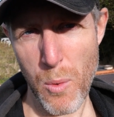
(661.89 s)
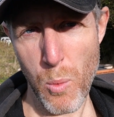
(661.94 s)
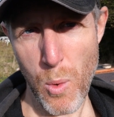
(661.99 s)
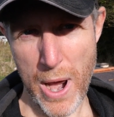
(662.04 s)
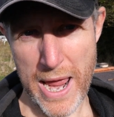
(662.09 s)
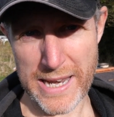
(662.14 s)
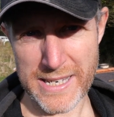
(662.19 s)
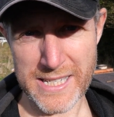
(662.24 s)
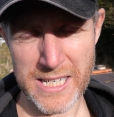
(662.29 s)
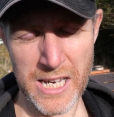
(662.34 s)

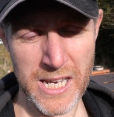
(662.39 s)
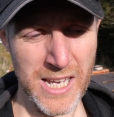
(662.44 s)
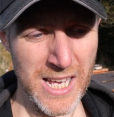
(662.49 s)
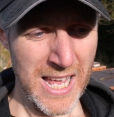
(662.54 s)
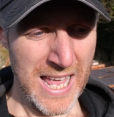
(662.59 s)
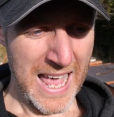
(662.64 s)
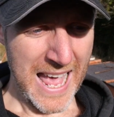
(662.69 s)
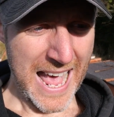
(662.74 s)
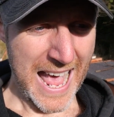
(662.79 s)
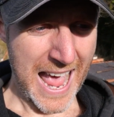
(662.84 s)
wet.
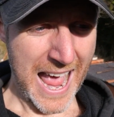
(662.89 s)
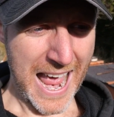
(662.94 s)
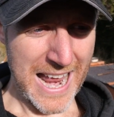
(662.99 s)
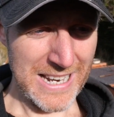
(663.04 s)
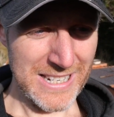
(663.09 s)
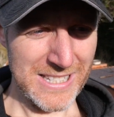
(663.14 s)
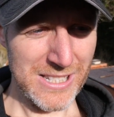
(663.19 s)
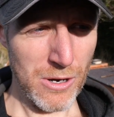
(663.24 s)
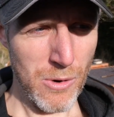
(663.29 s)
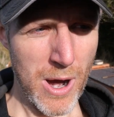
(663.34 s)

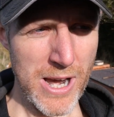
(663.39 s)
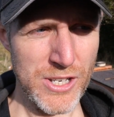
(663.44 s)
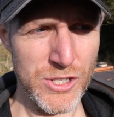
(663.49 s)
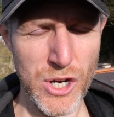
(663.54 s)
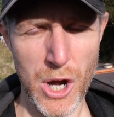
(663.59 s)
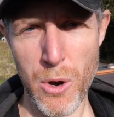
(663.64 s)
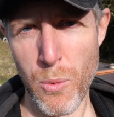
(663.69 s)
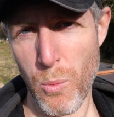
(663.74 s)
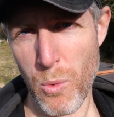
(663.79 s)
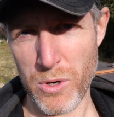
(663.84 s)
And so I
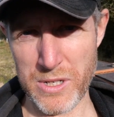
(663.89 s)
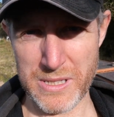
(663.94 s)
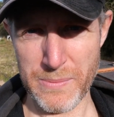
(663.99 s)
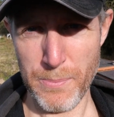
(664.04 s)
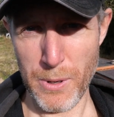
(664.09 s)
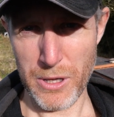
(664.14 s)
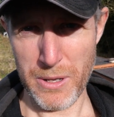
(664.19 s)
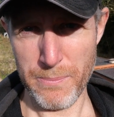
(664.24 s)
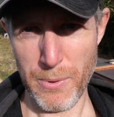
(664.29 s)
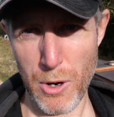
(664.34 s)
don't want to
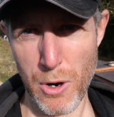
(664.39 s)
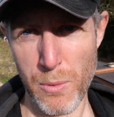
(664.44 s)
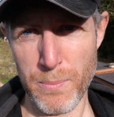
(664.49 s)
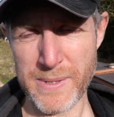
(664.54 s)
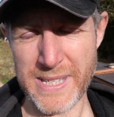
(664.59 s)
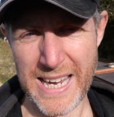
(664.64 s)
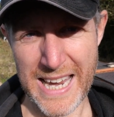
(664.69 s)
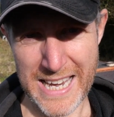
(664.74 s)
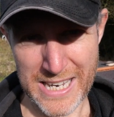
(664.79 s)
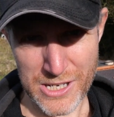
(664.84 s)
put the
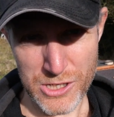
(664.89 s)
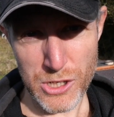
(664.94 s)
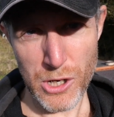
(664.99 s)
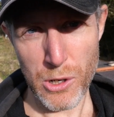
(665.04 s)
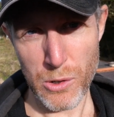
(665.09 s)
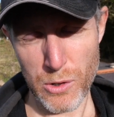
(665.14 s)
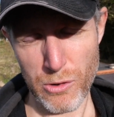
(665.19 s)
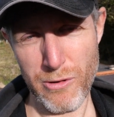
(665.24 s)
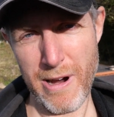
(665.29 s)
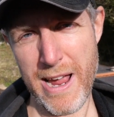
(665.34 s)
bulbs
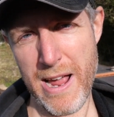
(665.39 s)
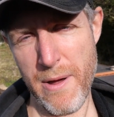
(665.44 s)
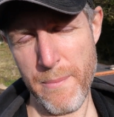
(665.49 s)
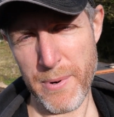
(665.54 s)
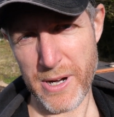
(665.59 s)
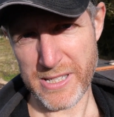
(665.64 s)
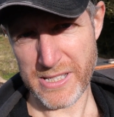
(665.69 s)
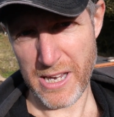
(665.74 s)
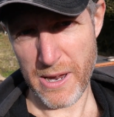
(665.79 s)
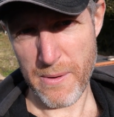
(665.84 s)
into the ground
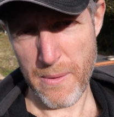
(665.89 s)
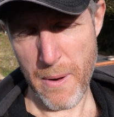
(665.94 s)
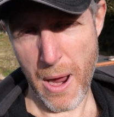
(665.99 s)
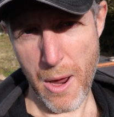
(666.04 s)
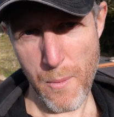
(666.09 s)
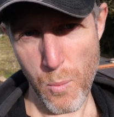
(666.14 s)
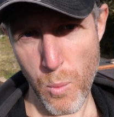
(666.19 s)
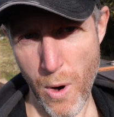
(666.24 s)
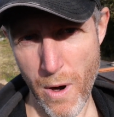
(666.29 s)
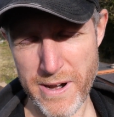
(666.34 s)
because
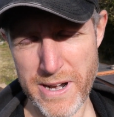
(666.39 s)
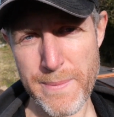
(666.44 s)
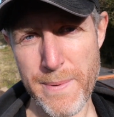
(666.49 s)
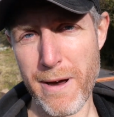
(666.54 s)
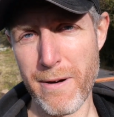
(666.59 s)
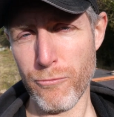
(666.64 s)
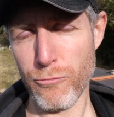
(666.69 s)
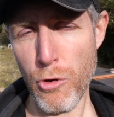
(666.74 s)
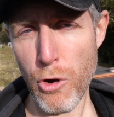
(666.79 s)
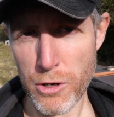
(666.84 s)
I'm worried
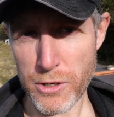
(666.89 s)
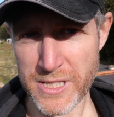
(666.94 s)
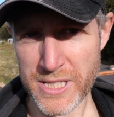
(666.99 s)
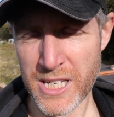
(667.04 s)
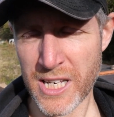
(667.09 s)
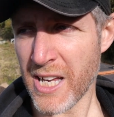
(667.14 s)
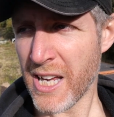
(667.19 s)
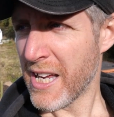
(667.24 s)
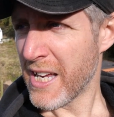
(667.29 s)
about rot.